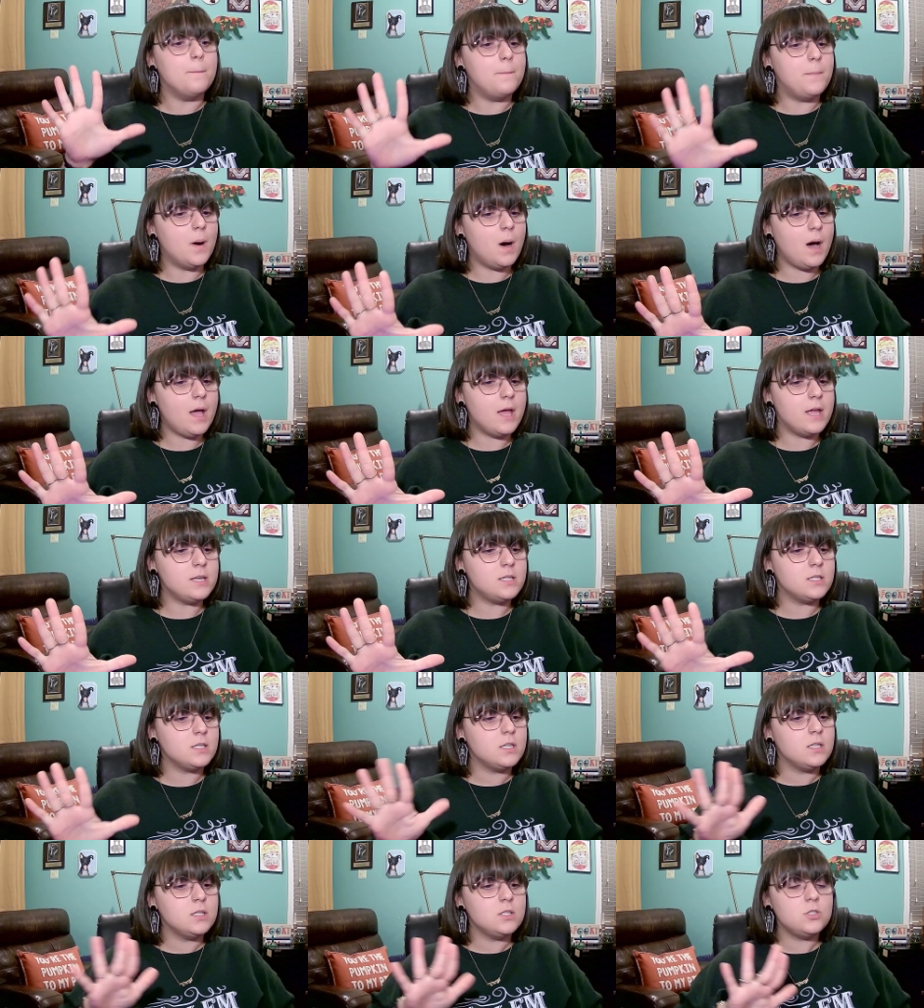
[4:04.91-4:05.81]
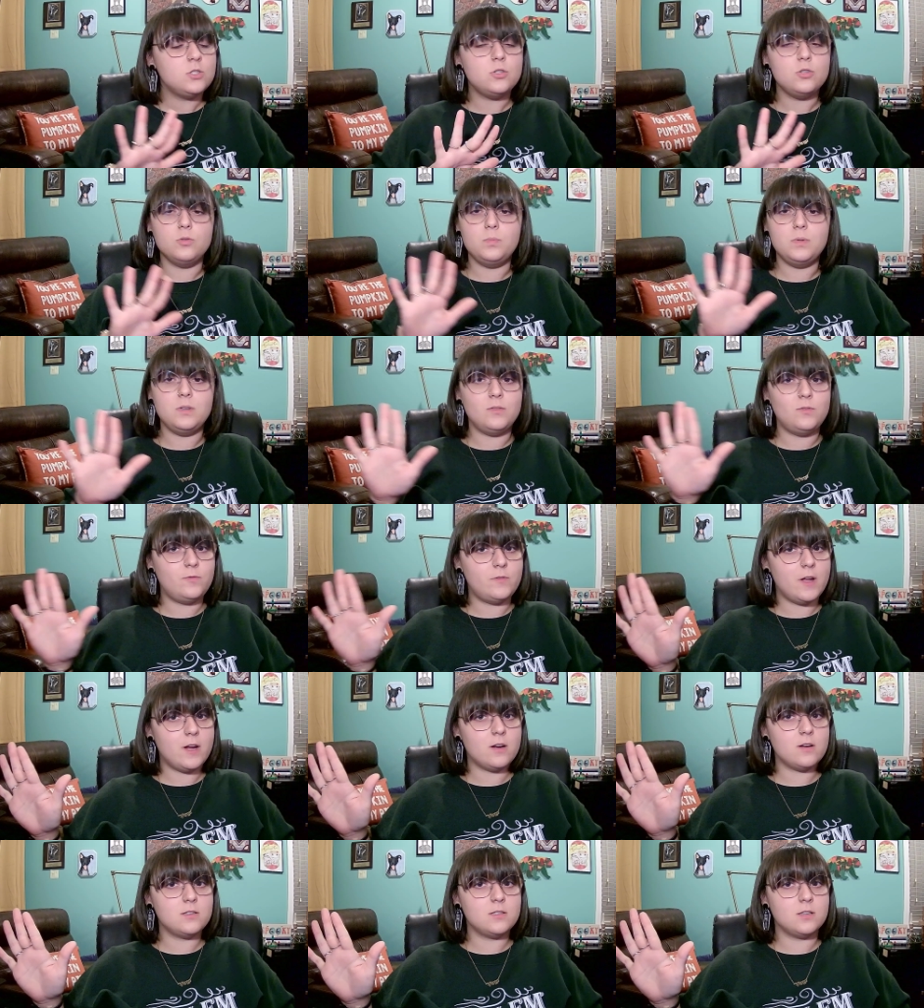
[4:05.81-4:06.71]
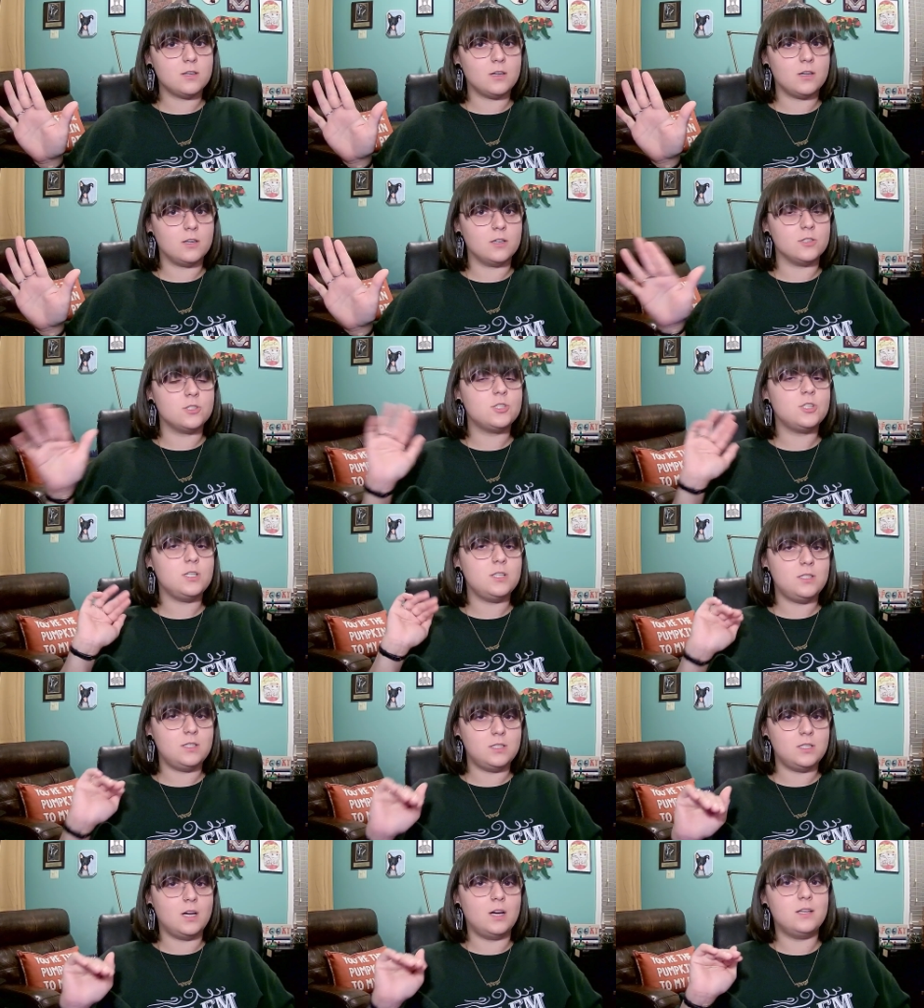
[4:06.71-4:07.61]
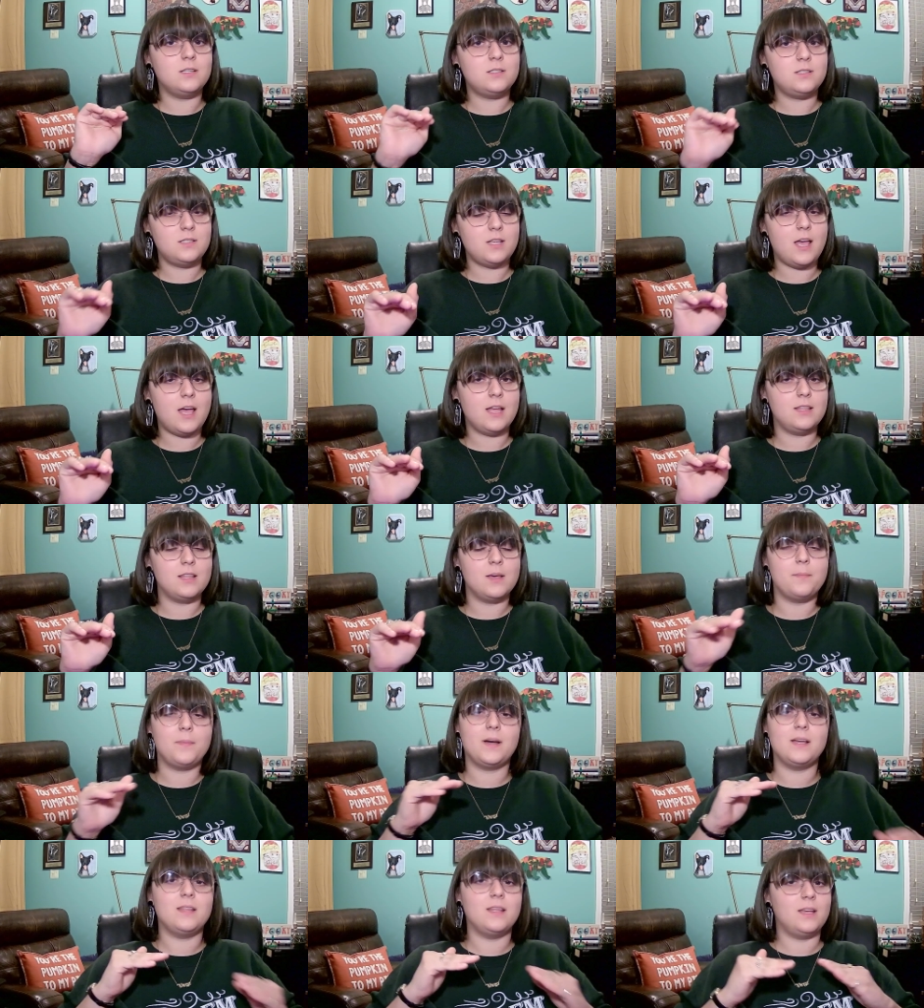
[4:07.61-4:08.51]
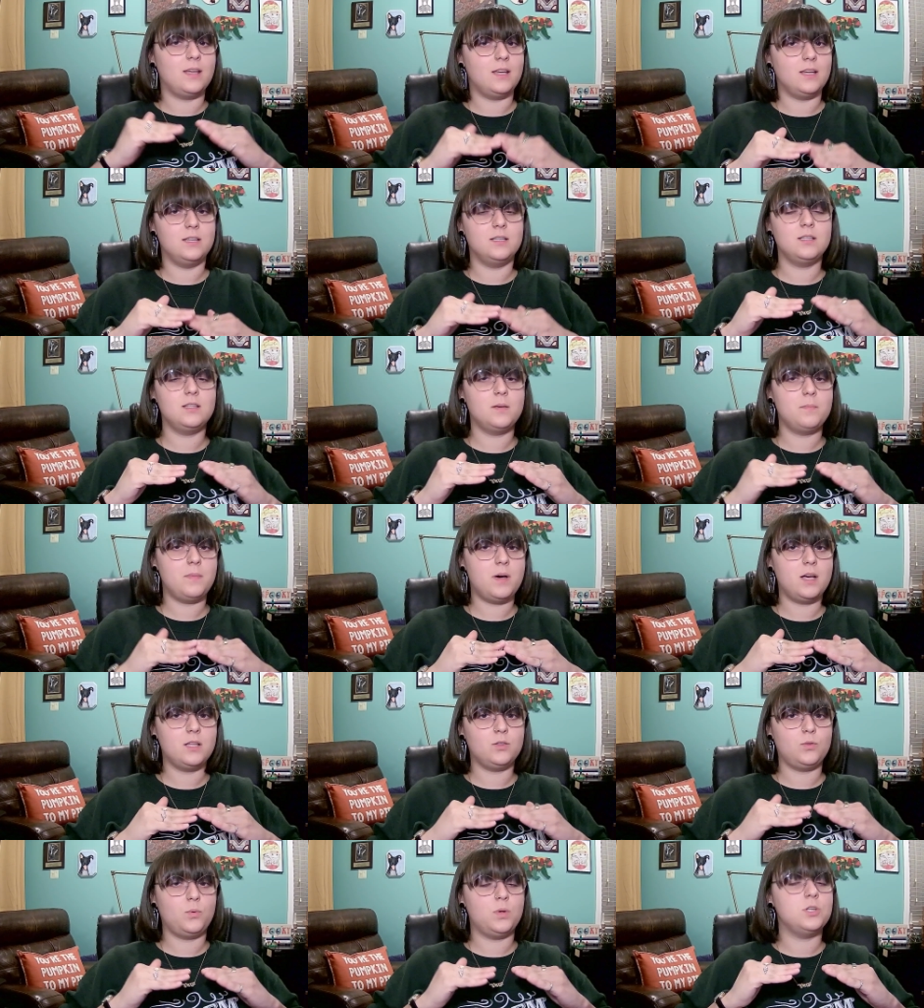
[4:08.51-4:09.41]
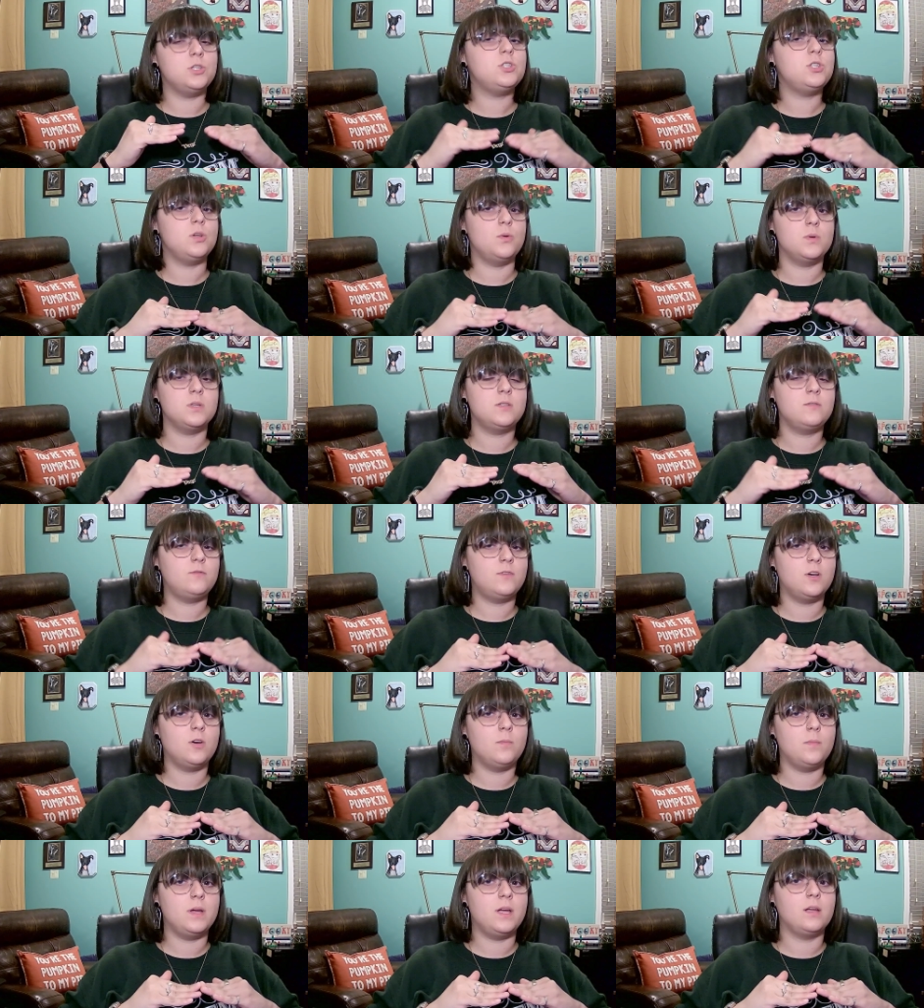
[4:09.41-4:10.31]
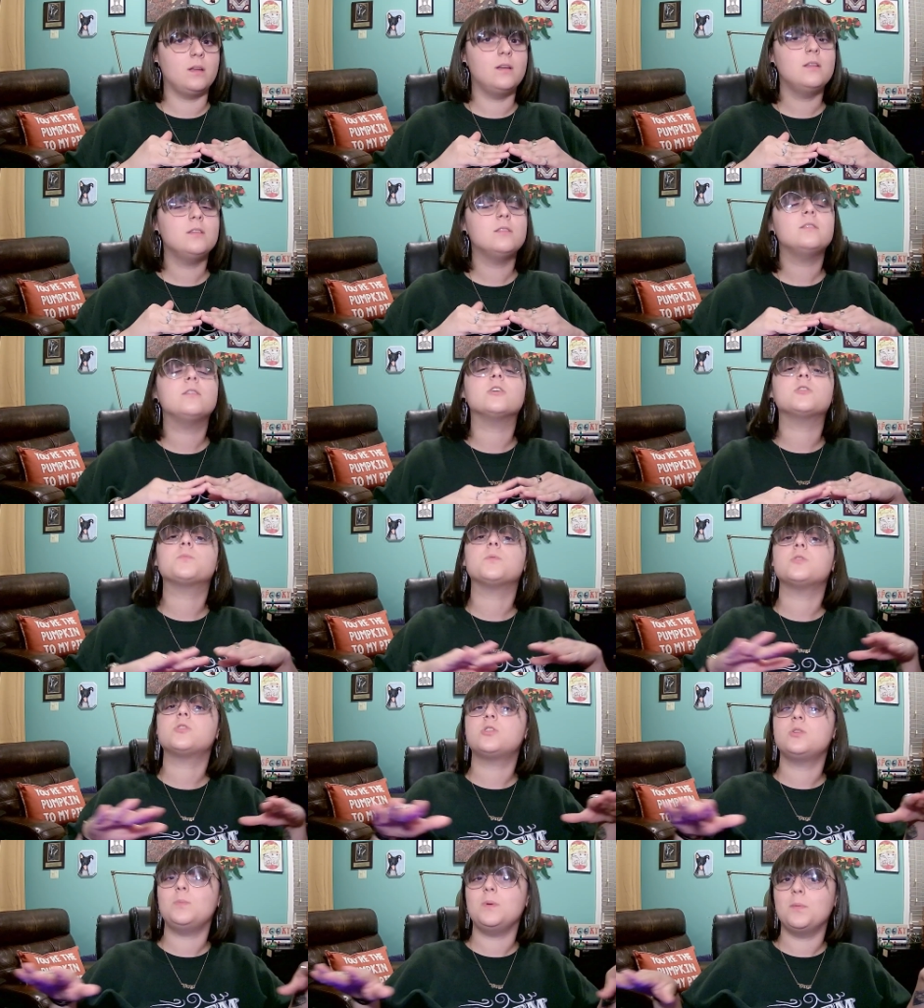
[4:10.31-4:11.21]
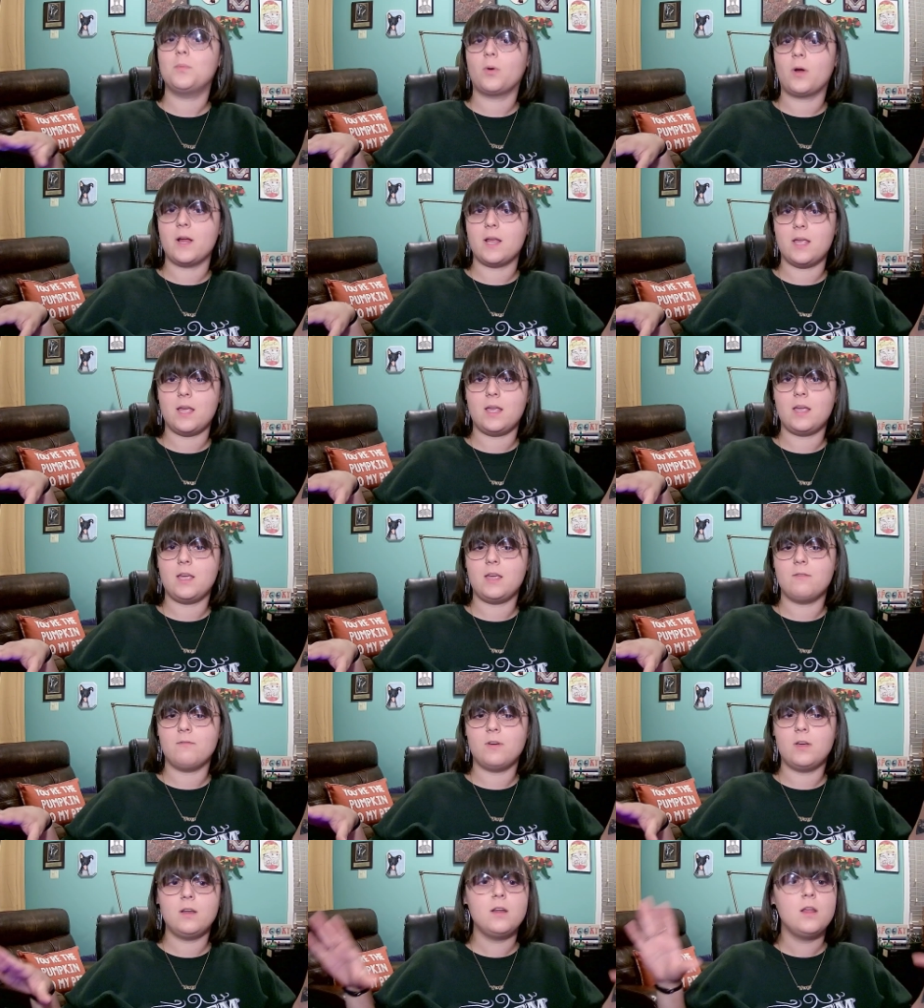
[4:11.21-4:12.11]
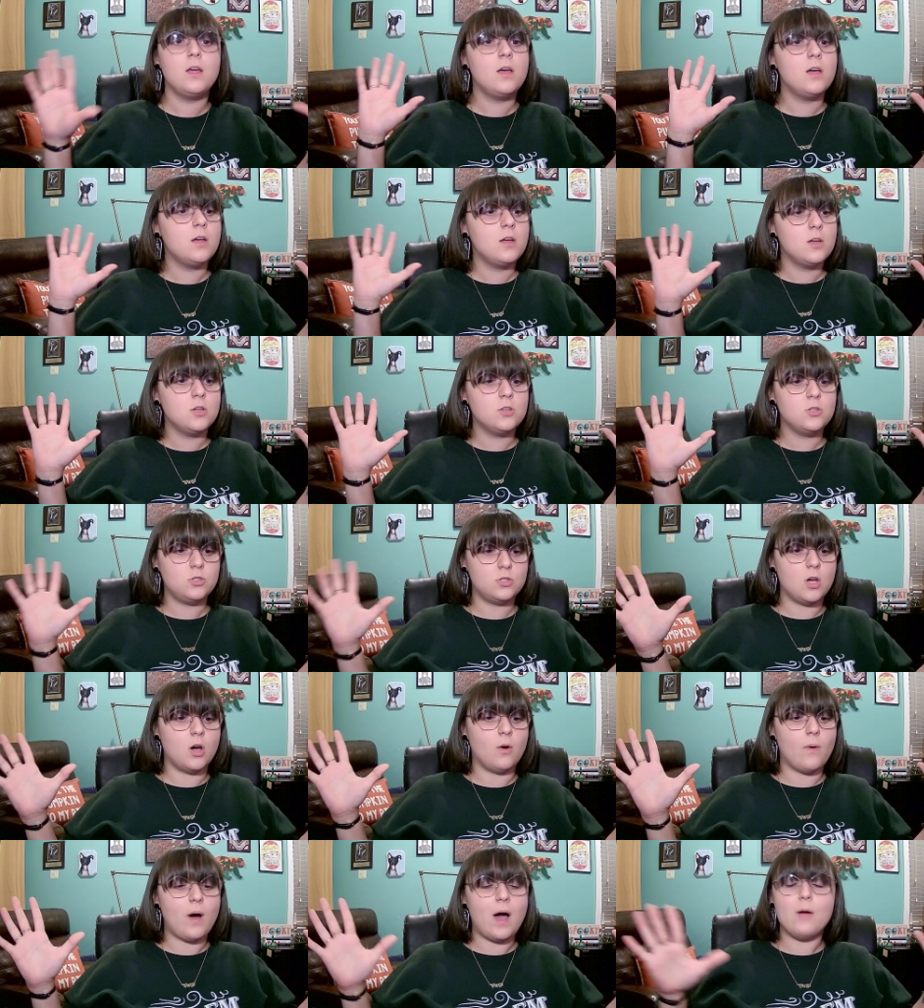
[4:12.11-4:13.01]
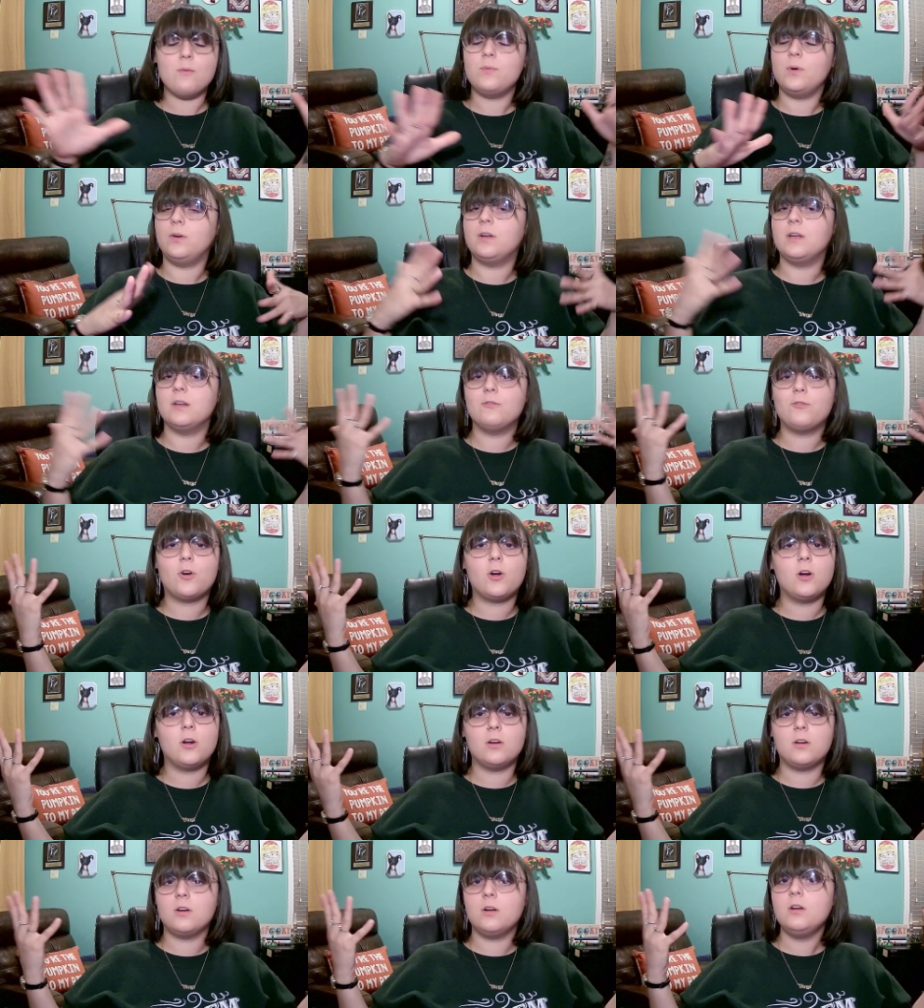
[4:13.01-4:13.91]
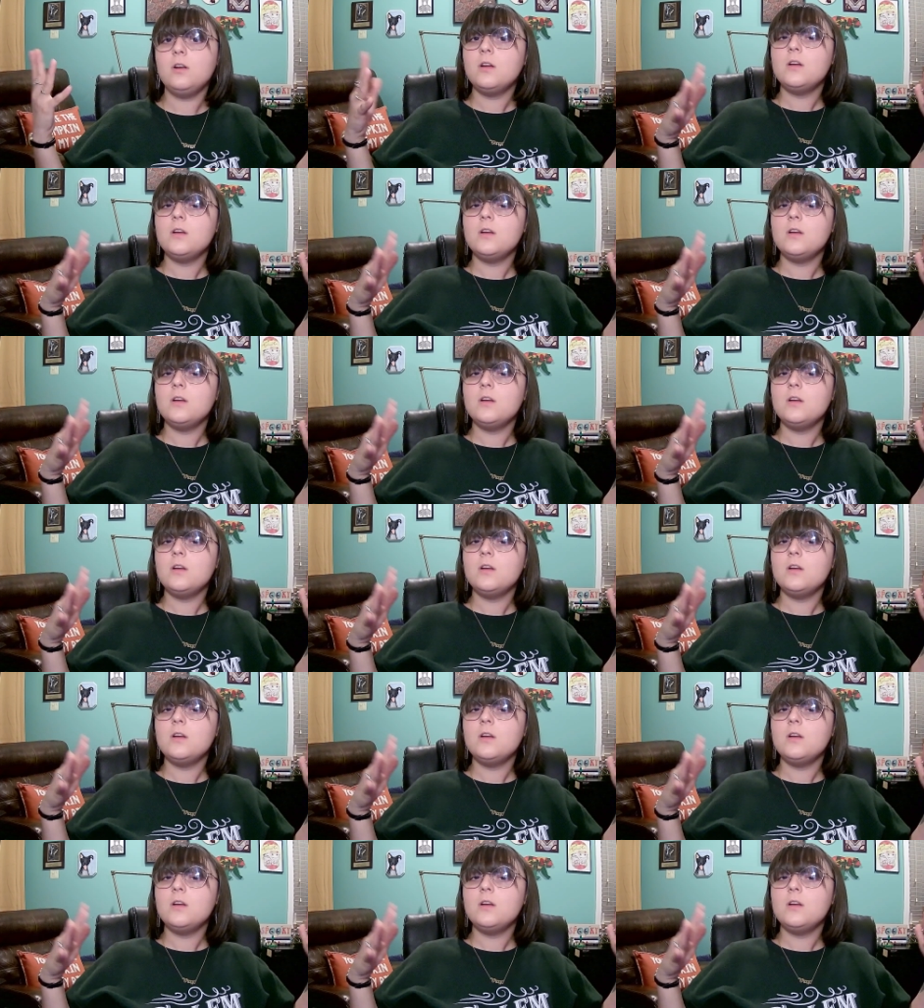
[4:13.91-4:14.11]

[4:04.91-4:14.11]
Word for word: but to be fair to her, she does say that by the end of the month when she was filming, they're supposed to be breaking even. So I will give her